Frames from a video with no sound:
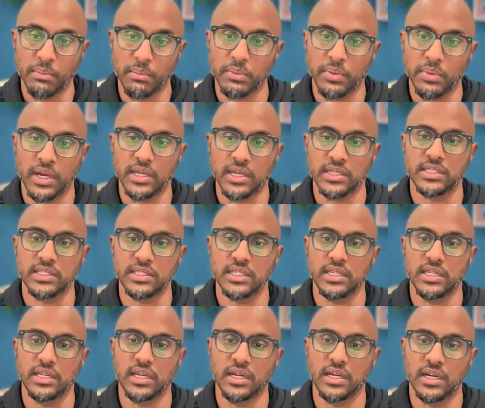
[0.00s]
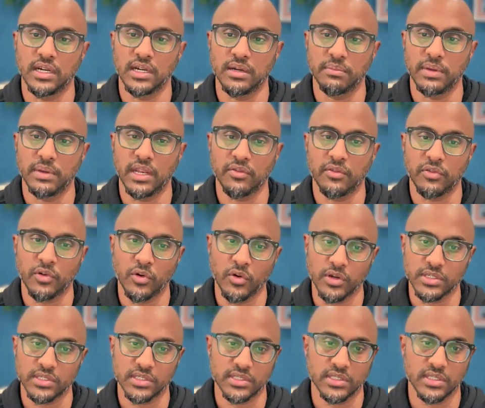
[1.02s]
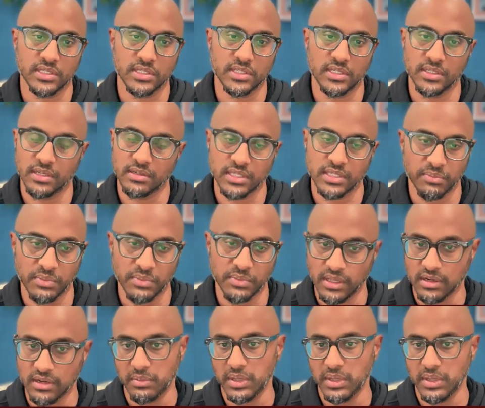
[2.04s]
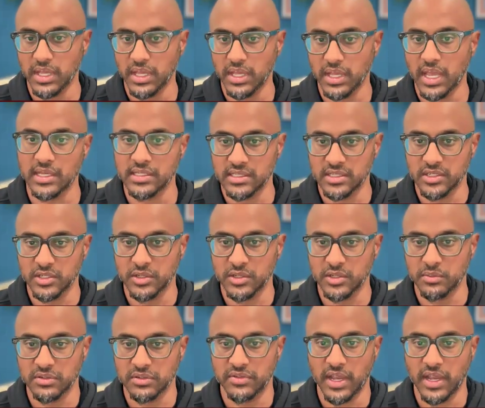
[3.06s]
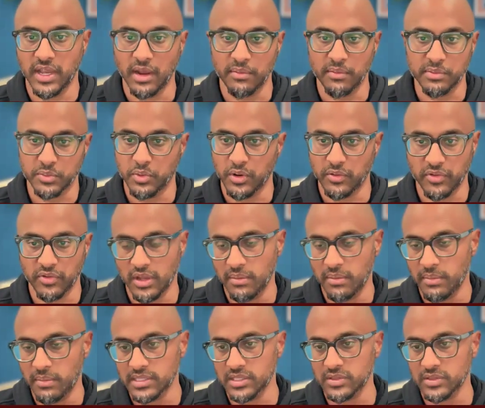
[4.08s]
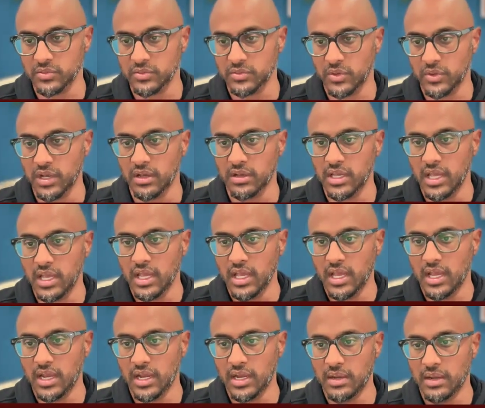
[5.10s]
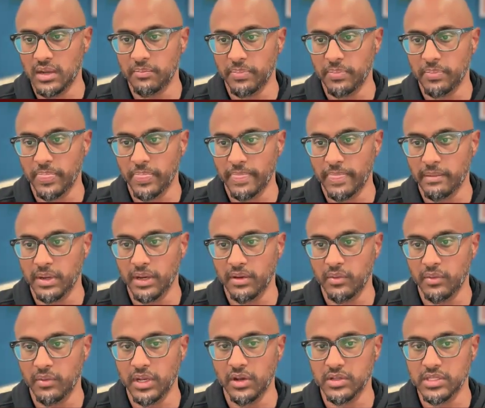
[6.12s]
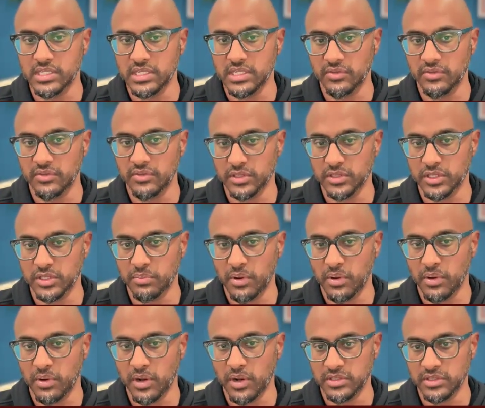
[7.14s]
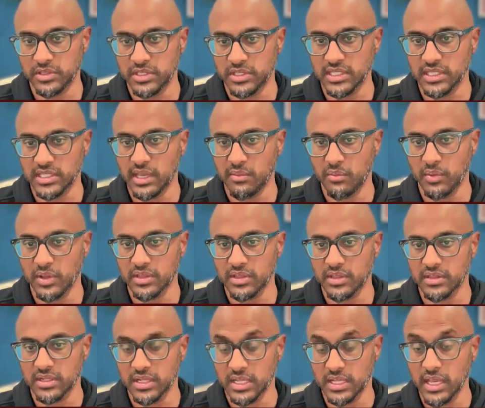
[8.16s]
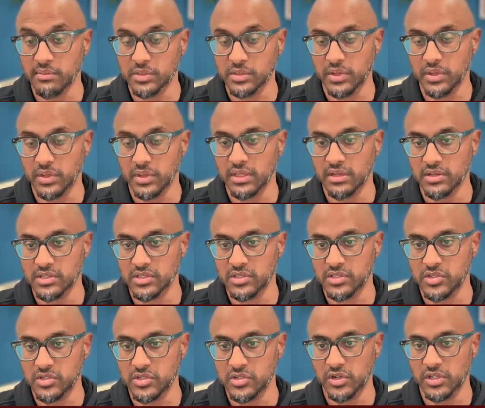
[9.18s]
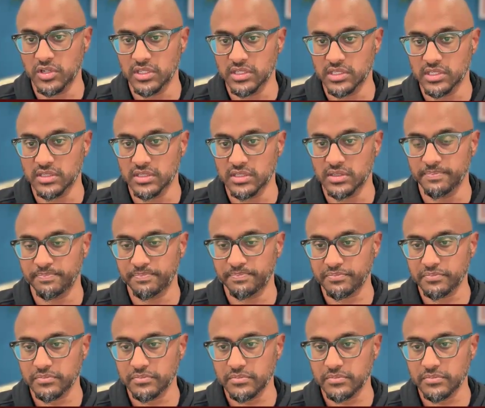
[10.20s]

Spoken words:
public policy. And of course, there's something here to be analyzed in terms of Arab support for Hamas as well. But we know it's difficult to parse through these claims when there's journalism